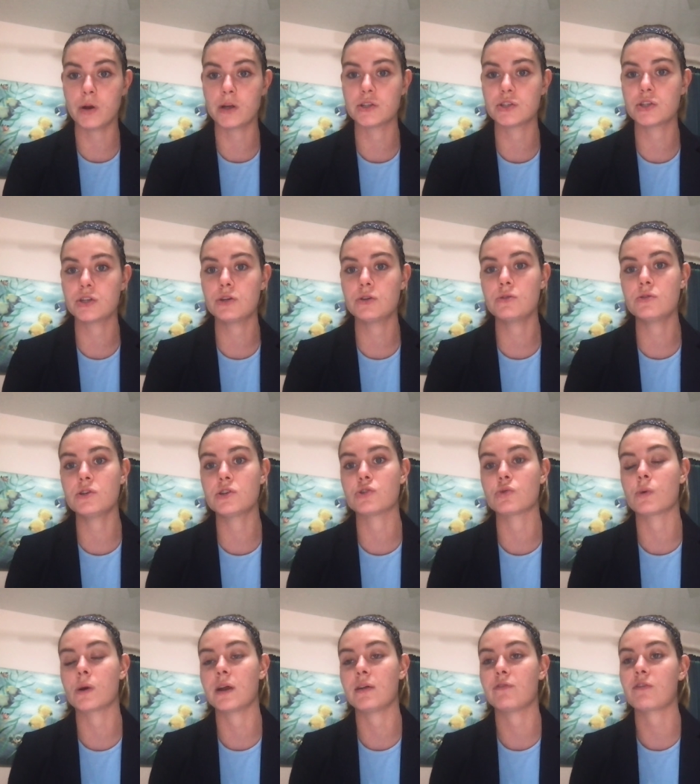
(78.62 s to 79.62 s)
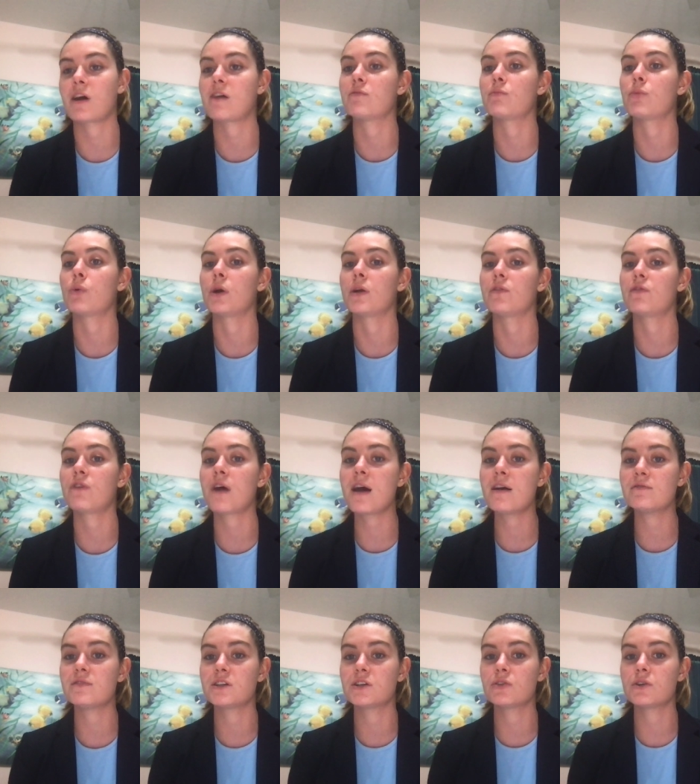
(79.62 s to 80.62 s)
to
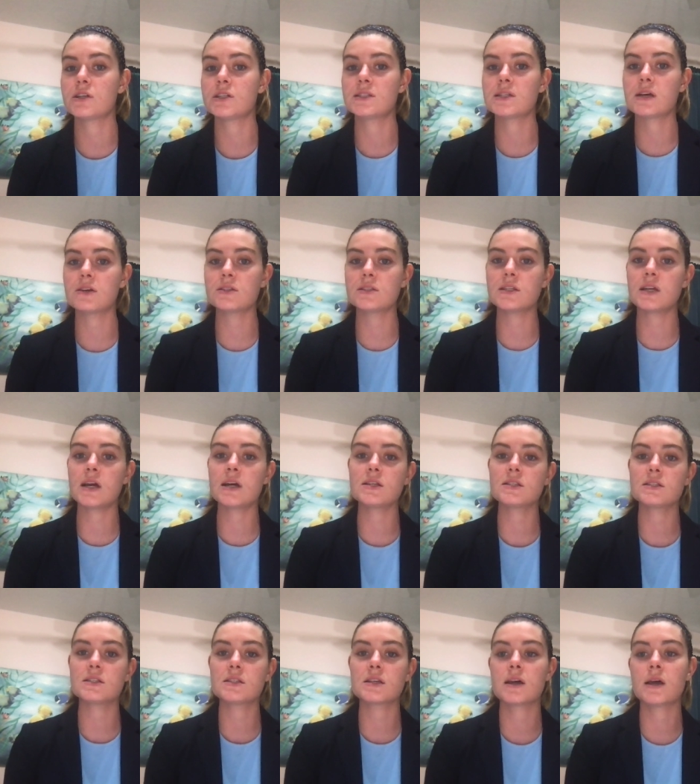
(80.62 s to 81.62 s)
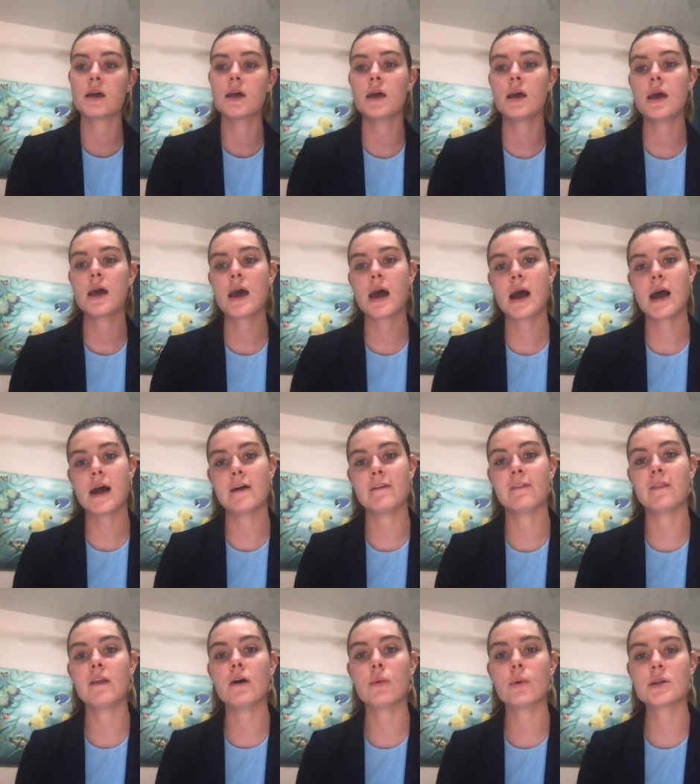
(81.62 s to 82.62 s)
25.5 degrees Celsius.
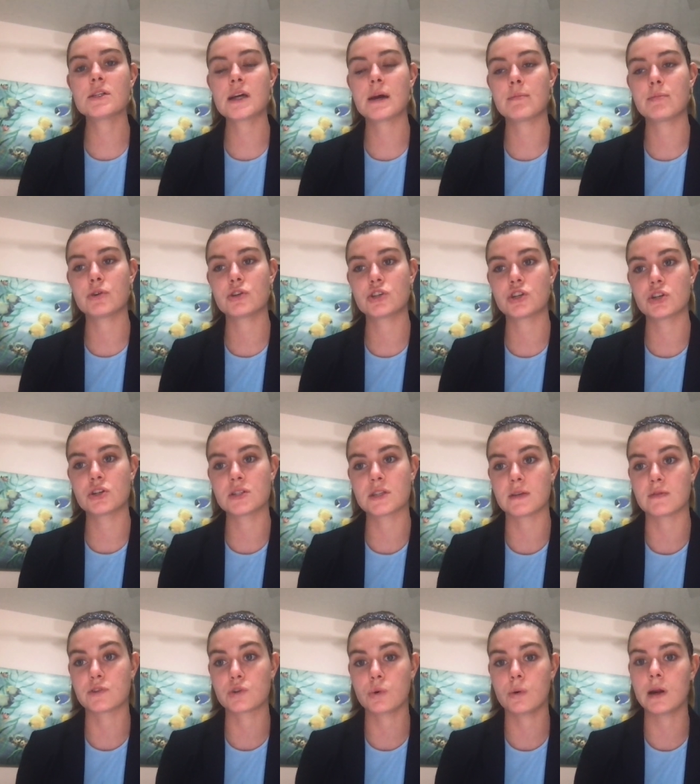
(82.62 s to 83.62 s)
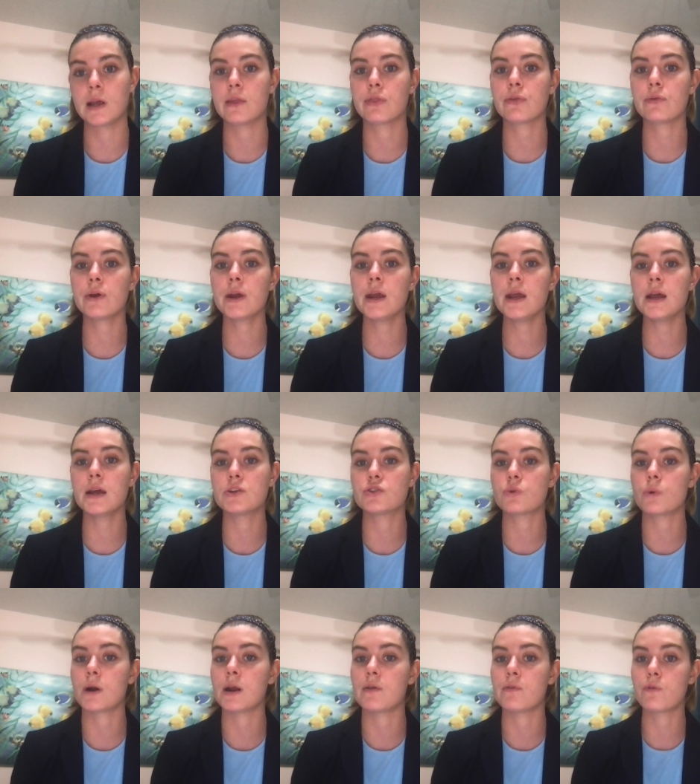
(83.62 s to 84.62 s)
At lower temperatures of 23 and
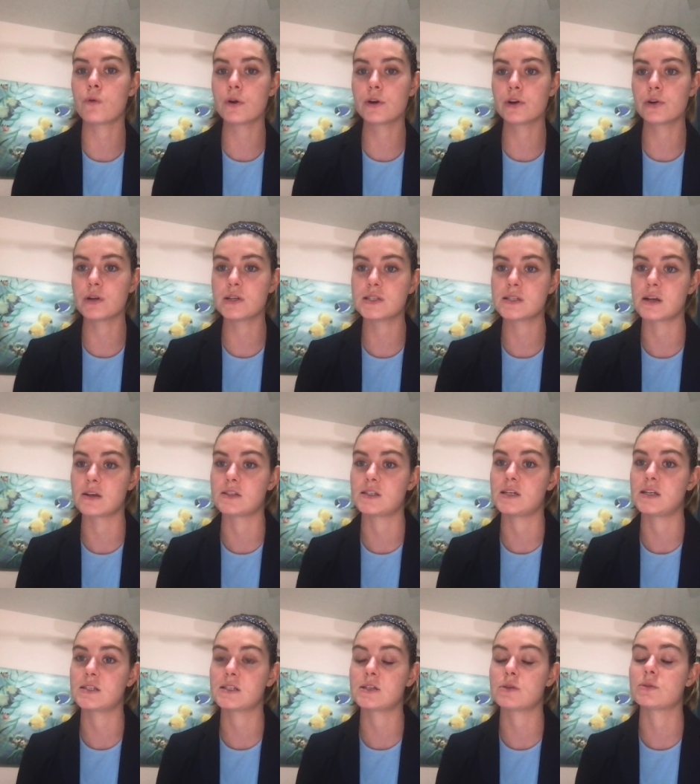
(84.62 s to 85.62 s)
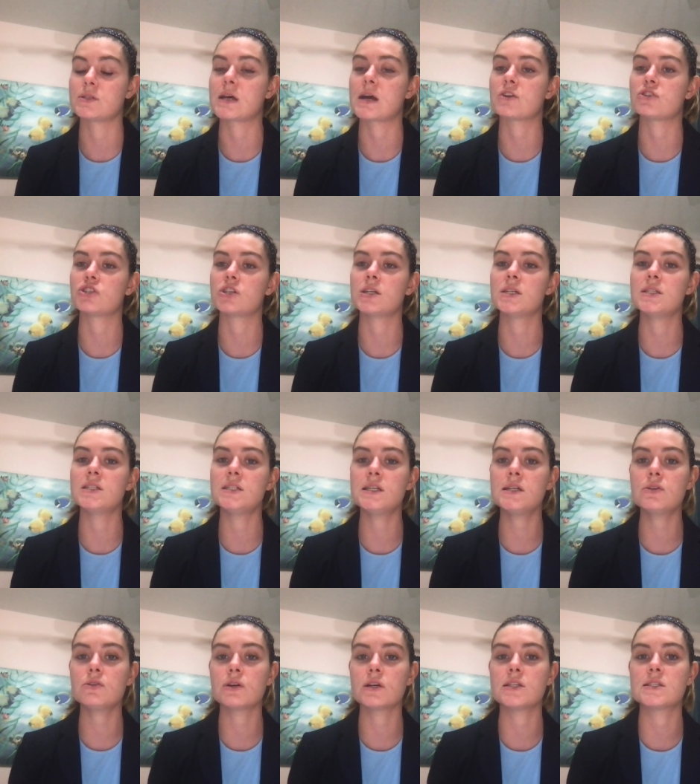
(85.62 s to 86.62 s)
24 degrees Celsius, there's actually a
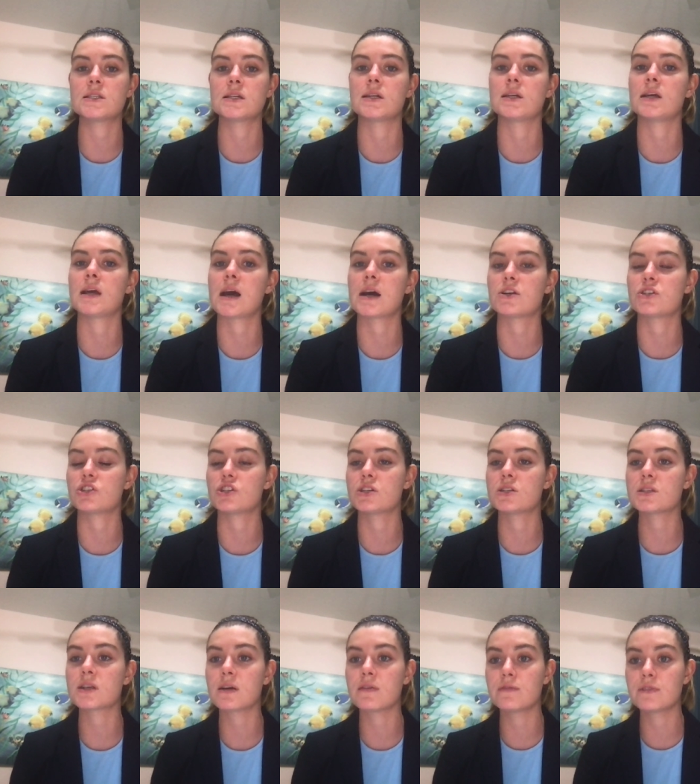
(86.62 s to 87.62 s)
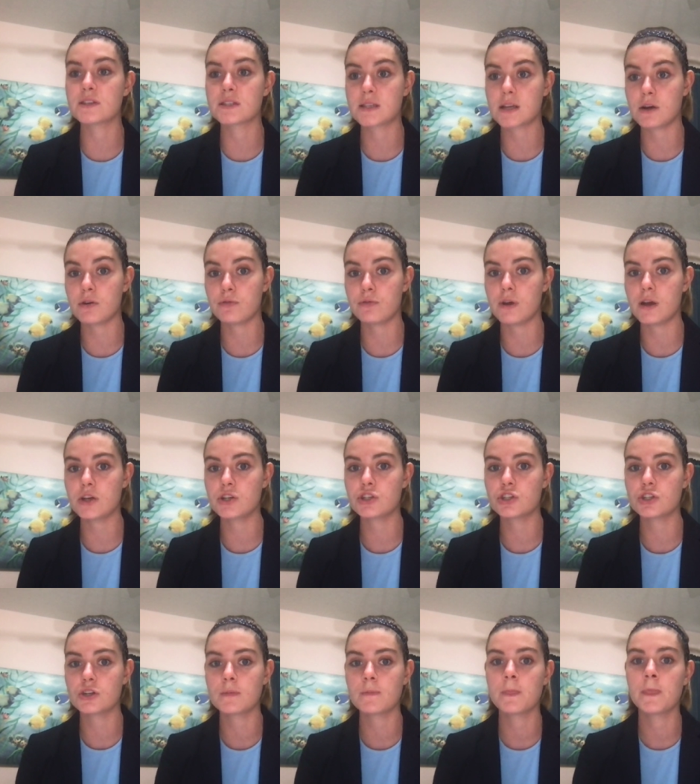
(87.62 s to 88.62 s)
decrease in catches of the
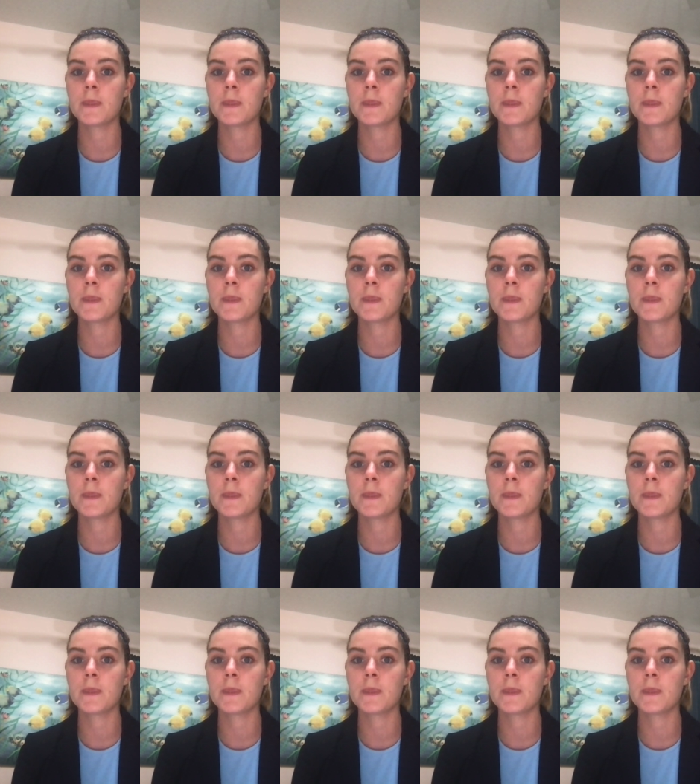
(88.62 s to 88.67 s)
sailfish.